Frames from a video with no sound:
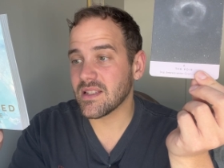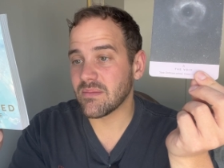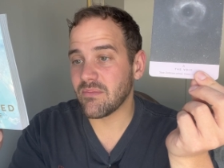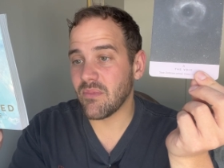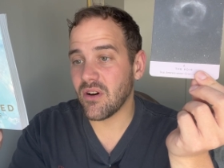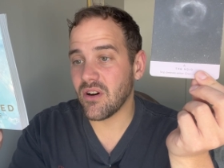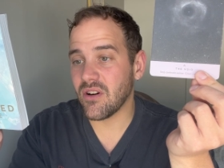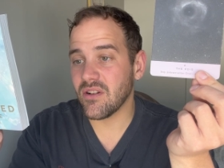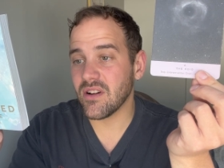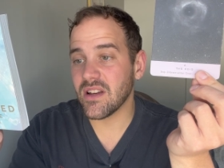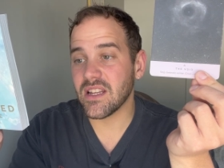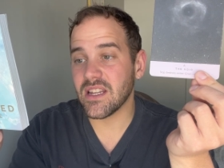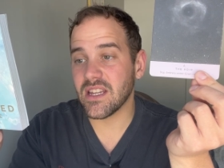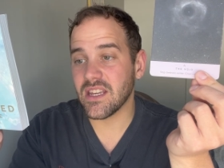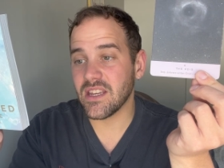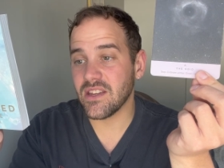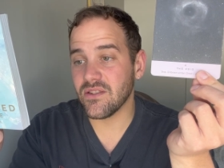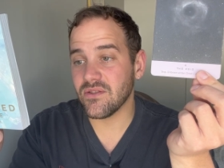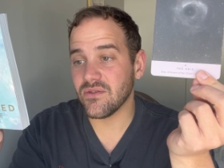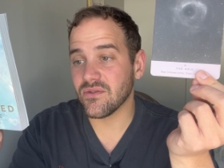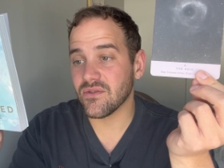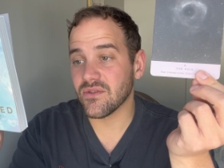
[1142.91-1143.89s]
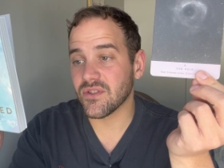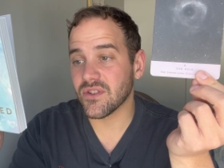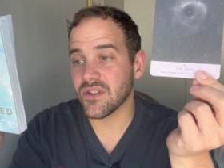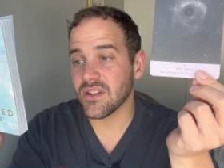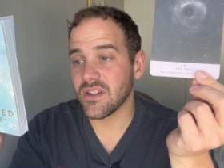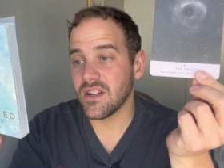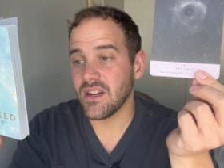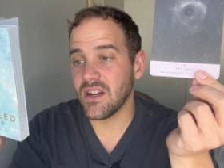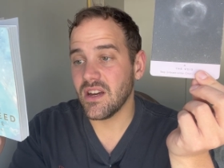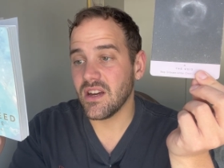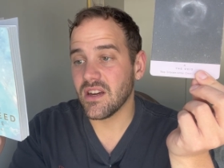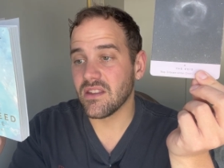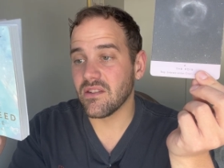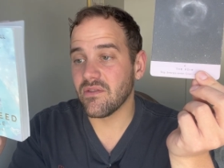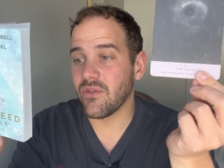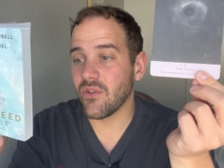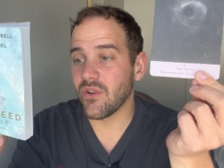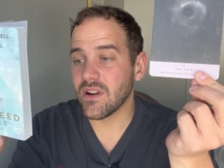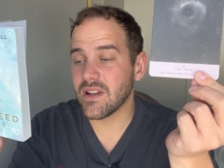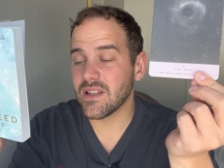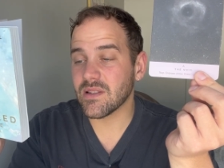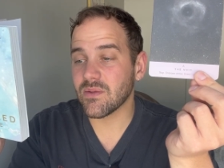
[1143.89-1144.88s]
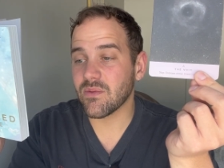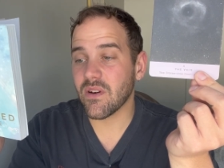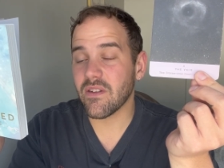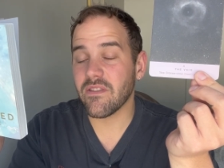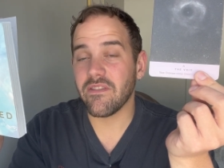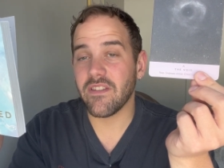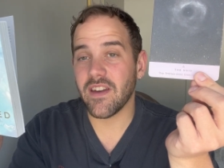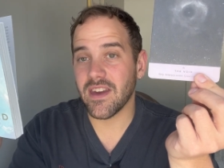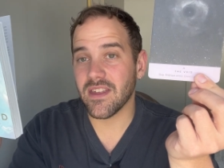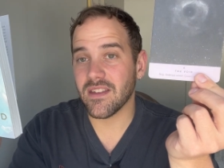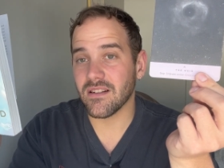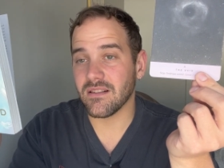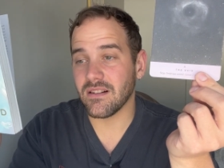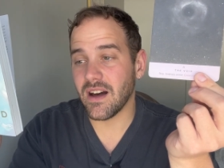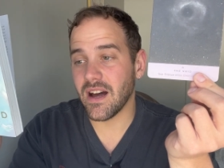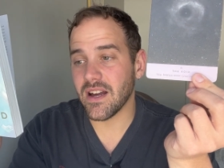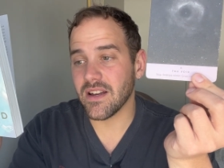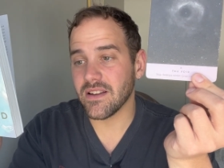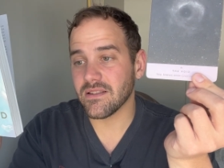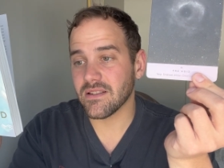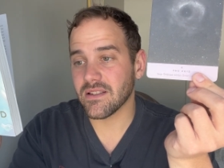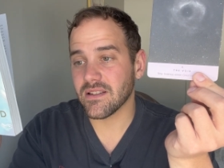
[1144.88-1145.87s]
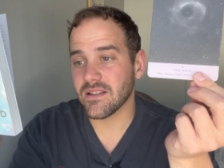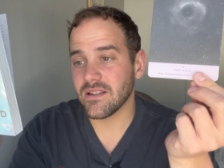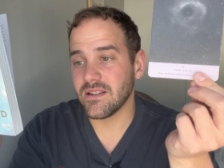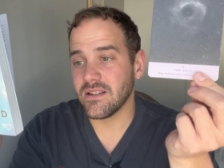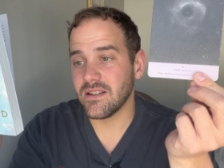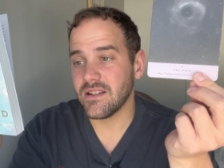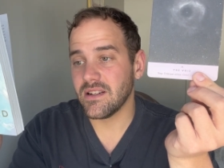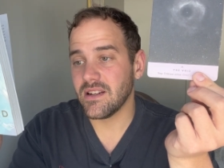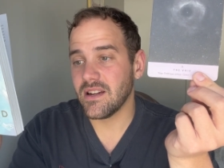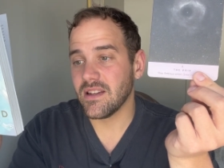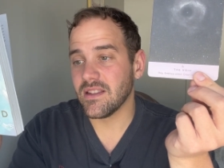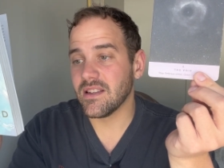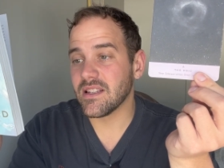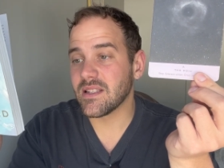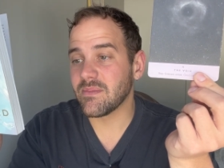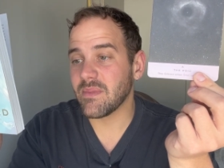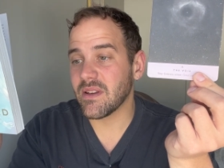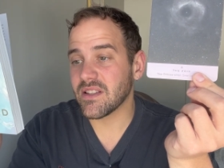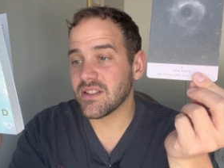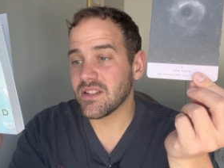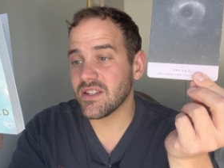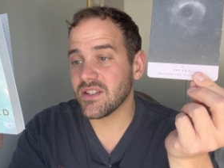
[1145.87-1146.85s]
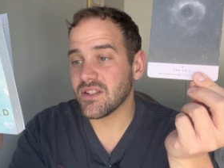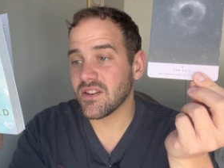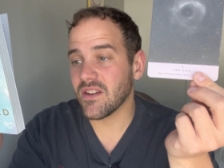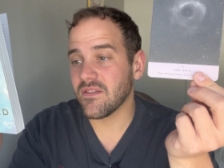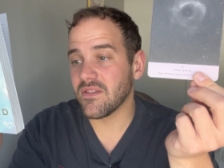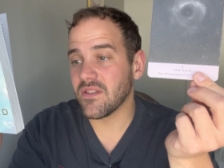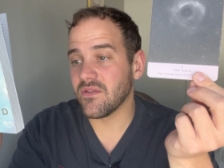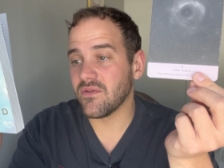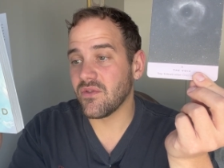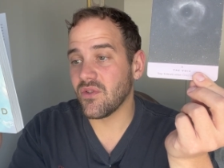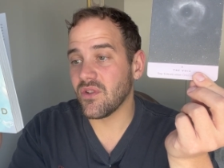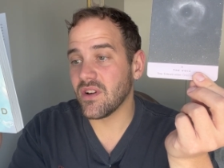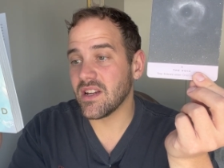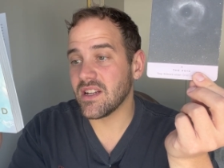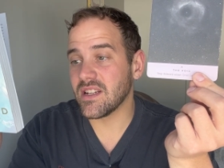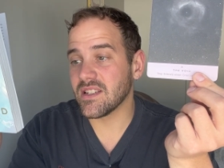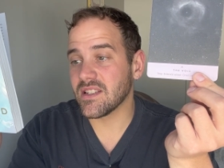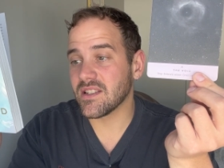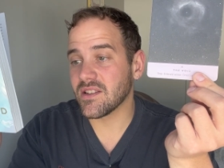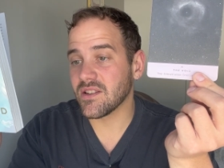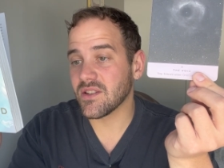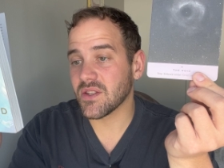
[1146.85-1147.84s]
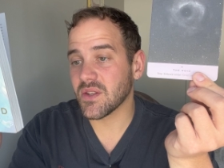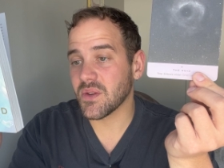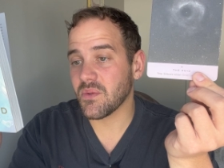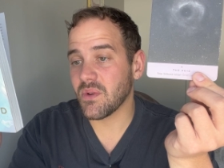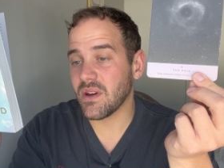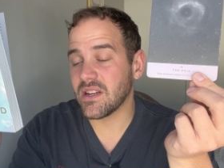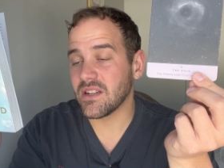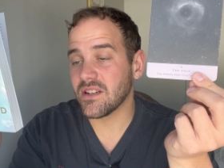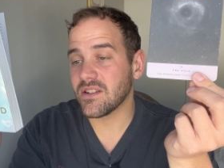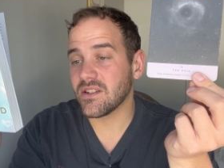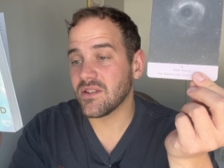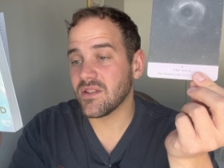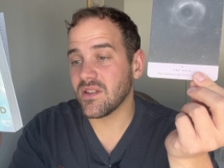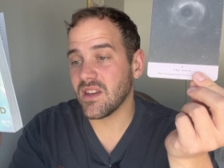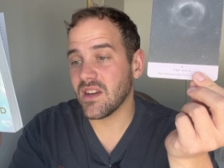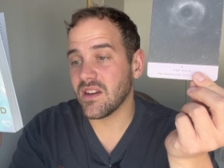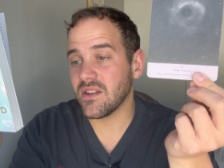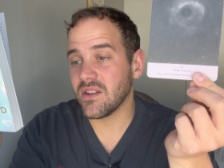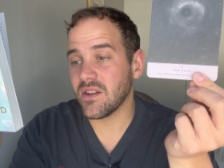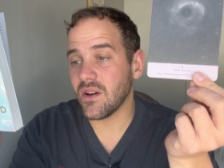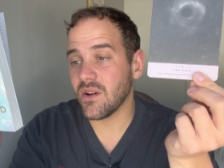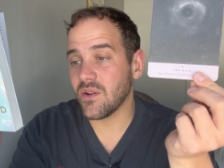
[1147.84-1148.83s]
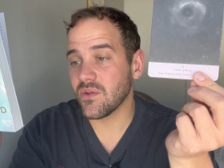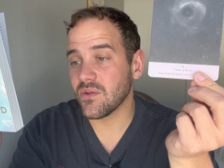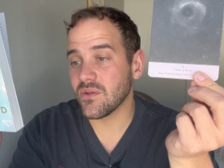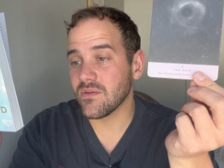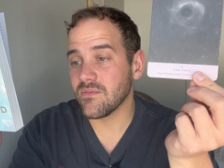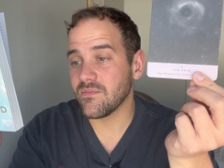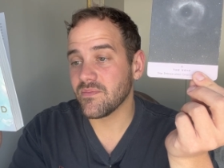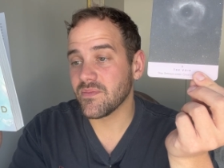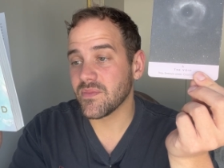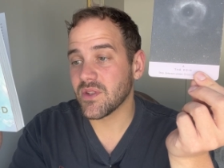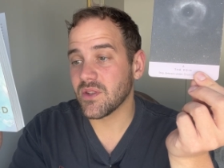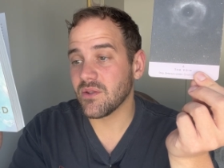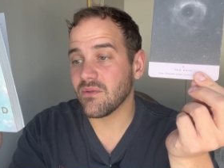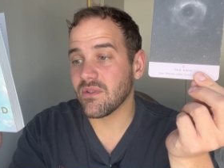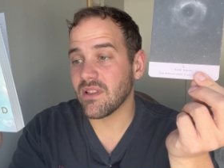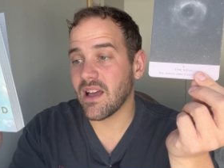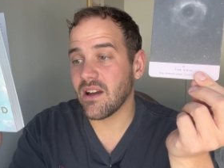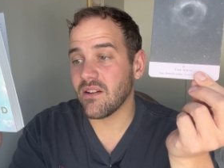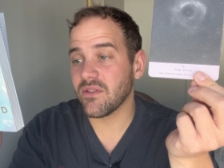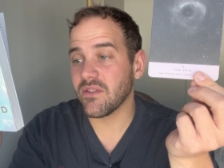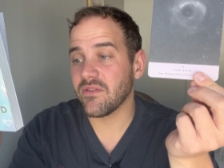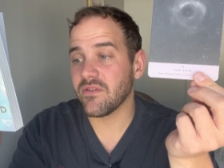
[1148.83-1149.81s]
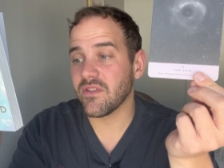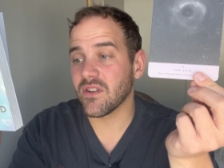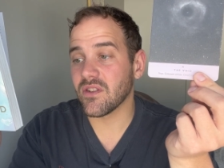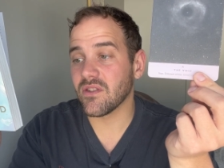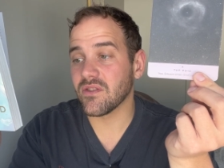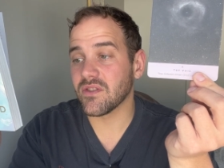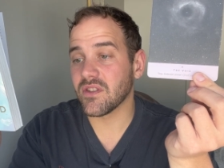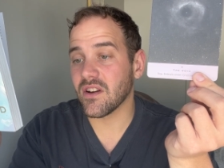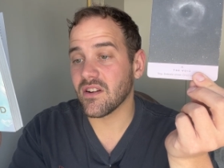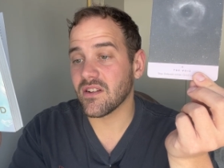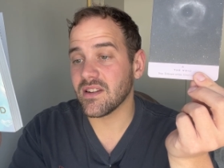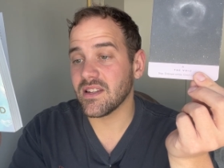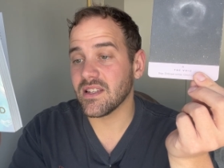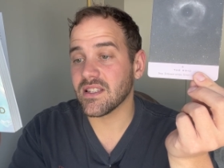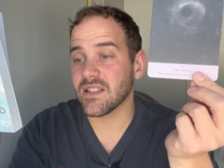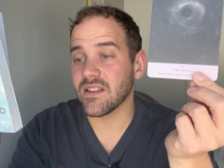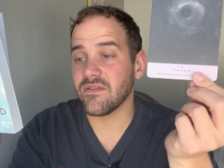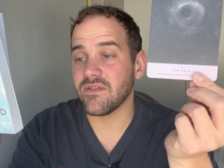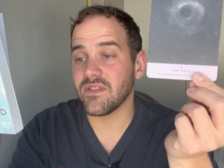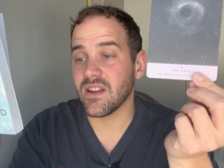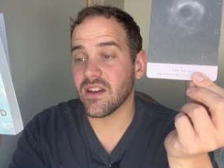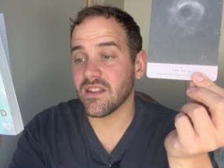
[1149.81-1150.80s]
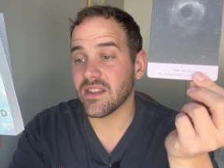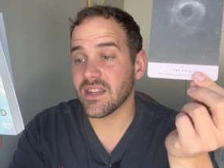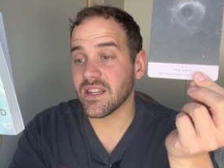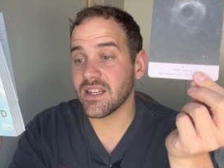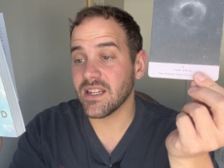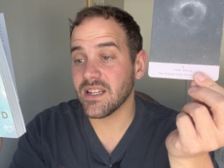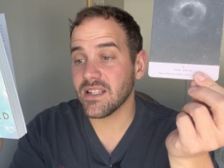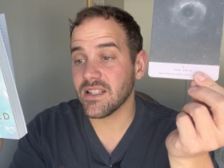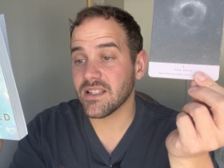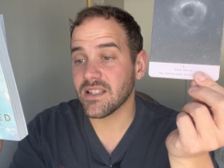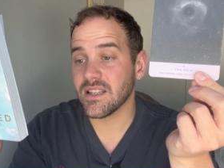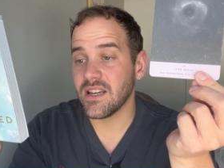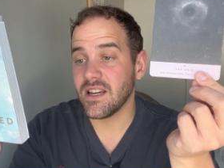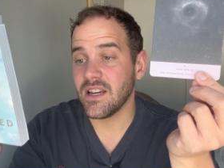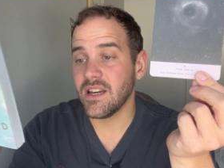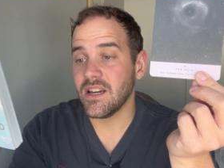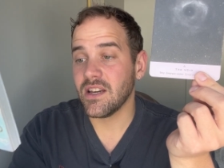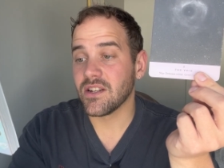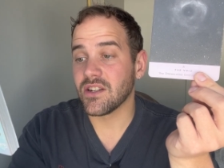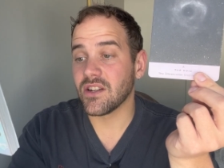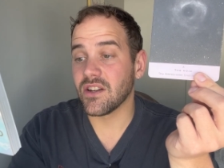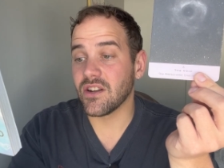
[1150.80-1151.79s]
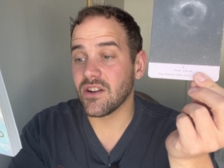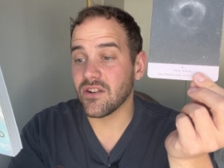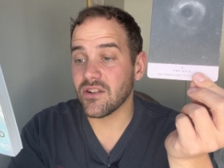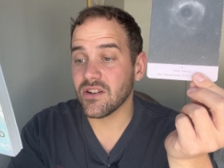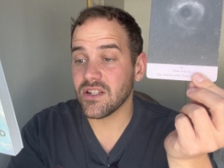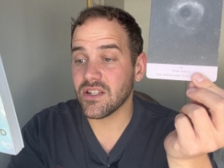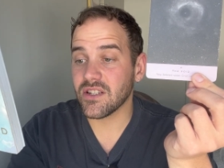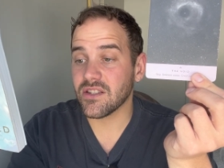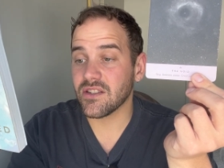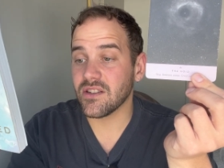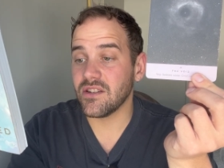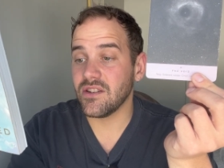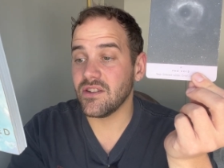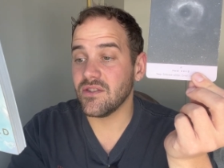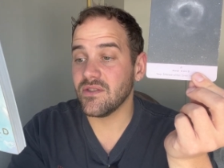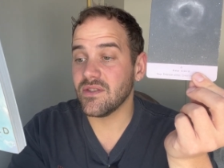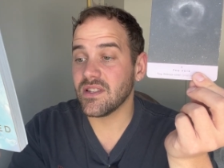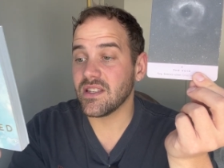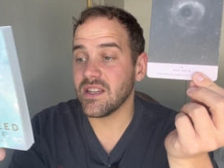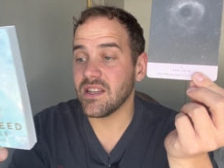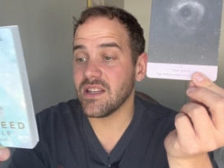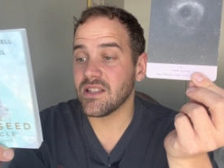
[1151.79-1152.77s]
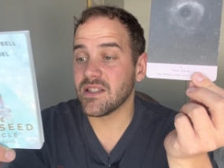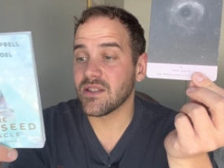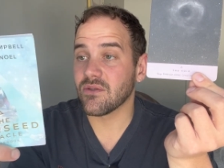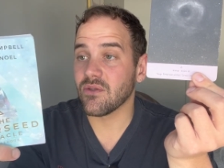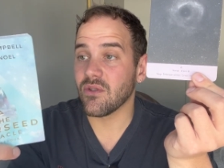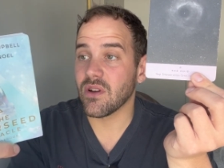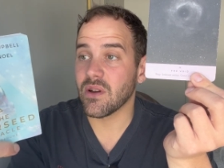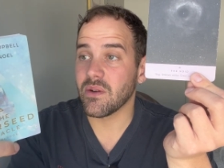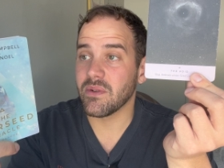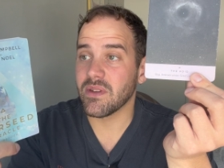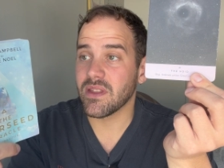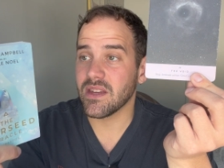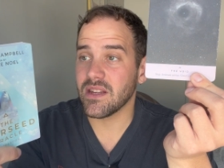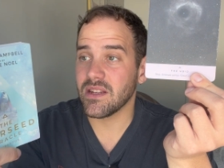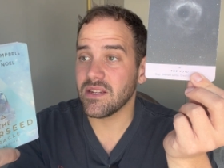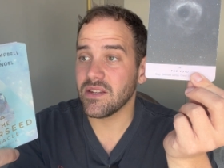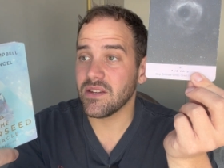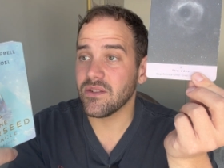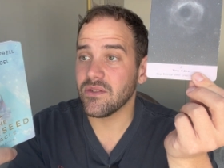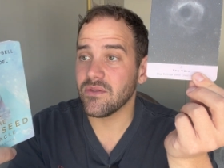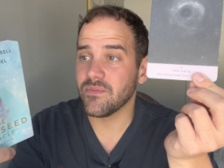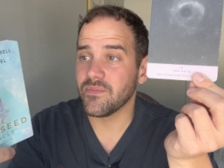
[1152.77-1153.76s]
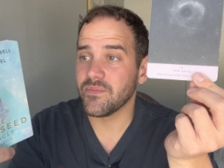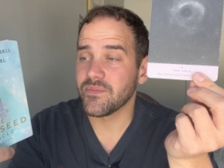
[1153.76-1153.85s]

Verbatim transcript: small, and huge. The void is where faith lies. This message of the void is to surrender to the unknown, to allow the fertile darkness of nothingness to nourish the new seeds growing within you.